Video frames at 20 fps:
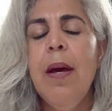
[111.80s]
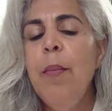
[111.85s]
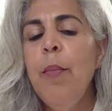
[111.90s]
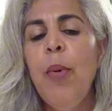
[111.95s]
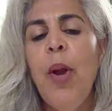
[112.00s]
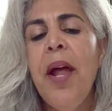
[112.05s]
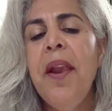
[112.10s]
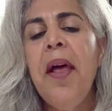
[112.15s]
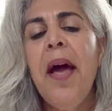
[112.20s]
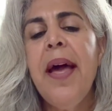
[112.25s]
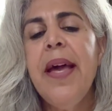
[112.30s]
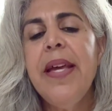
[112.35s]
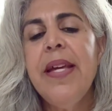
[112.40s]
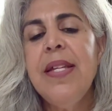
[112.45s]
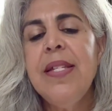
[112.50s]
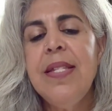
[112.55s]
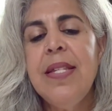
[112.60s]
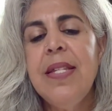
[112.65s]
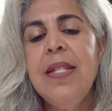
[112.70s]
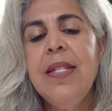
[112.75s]
Prana
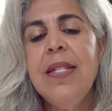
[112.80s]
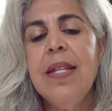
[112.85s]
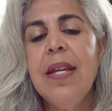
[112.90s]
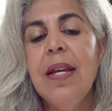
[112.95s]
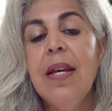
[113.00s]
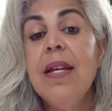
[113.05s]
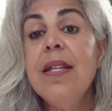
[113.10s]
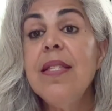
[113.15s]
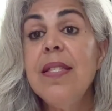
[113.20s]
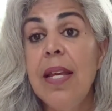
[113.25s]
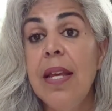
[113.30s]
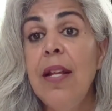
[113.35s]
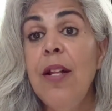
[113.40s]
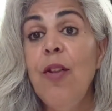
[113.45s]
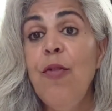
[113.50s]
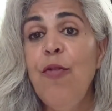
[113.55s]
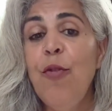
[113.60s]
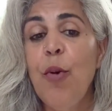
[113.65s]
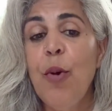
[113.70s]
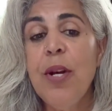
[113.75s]
isn't a
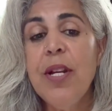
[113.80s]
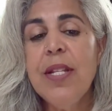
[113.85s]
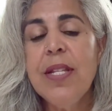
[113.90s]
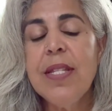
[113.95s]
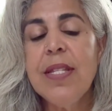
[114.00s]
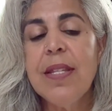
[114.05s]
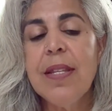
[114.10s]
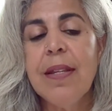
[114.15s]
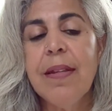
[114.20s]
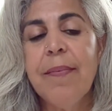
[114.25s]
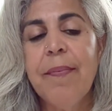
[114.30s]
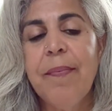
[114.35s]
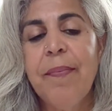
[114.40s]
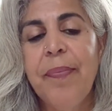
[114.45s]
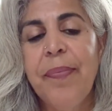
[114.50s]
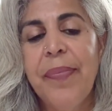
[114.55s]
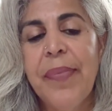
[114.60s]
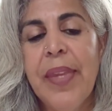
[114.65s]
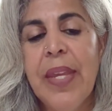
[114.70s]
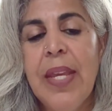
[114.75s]
single force.
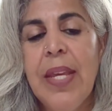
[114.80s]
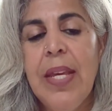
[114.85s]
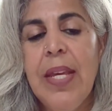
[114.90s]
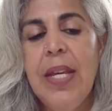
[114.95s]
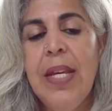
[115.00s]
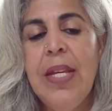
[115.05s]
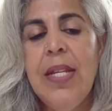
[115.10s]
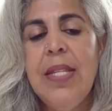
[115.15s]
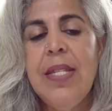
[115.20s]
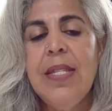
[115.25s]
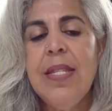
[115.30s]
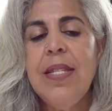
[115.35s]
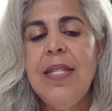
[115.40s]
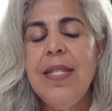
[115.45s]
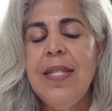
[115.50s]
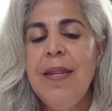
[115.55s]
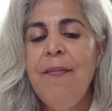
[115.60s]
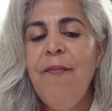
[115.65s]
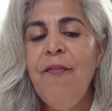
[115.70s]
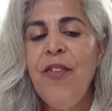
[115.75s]
It's a
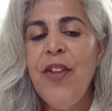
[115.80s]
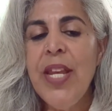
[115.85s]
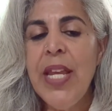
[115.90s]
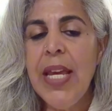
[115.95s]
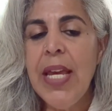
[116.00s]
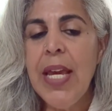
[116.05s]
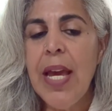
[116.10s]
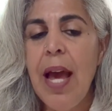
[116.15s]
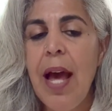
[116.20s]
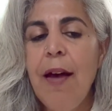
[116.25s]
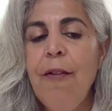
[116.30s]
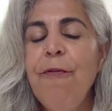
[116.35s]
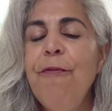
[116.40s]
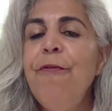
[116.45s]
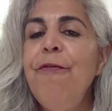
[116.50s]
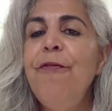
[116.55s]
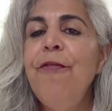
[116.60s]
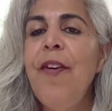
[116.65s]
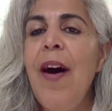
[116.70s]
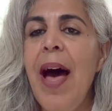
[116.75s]
symphony of
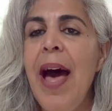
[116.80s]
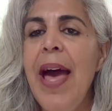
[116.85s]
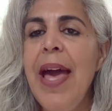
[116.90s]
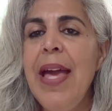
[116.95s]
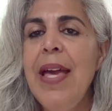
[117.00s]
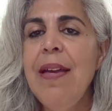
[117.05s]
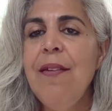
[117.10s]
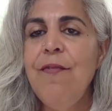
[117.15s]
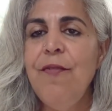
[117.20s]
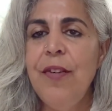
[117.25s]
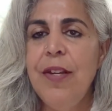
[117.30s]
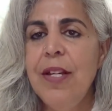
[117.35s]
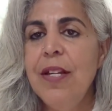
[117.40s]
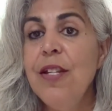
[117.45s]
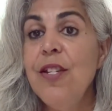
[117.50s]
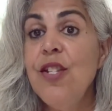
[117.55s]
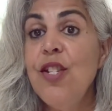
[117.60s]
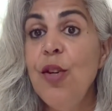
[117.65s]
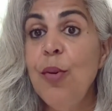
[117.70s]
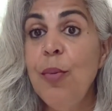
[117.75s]
5
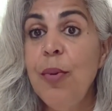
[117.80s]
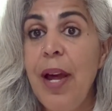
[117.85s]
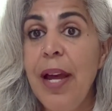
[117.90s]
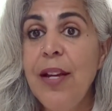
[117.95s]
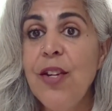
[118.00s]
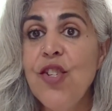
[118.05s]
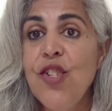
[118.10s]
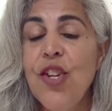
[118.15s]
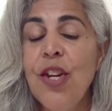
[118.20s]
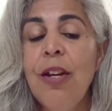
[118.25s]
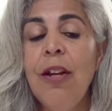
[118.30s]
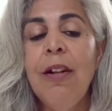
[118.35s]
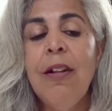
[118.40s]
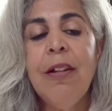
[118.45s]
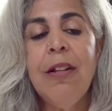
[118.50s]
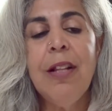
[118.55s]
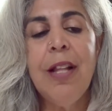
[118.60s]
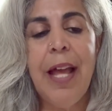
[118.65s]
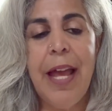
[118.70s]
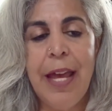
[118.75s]

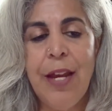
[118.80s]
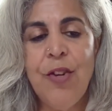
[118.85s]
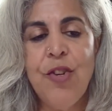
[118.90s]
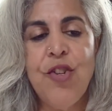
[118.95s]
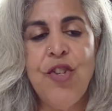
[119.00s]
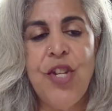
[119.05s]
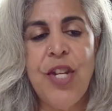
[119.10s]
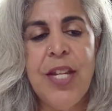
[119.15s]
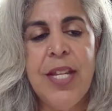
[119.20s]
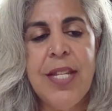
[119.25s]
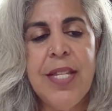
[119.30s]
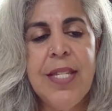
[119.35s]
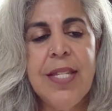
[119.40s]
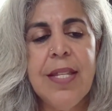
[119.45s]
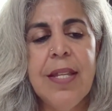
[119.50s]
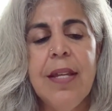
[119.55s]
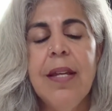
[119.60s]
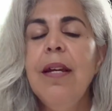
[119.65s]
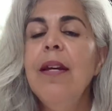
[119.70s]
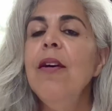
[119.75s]
directional energies
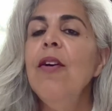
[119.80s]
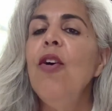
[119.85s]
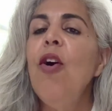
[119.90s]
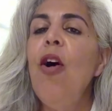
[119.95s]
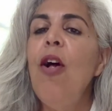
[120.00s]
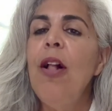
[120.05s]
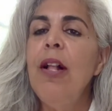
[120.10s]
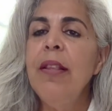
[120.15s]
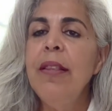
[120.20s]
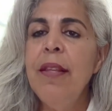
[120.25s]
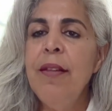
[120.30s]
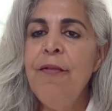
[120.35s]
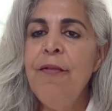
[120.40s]
called the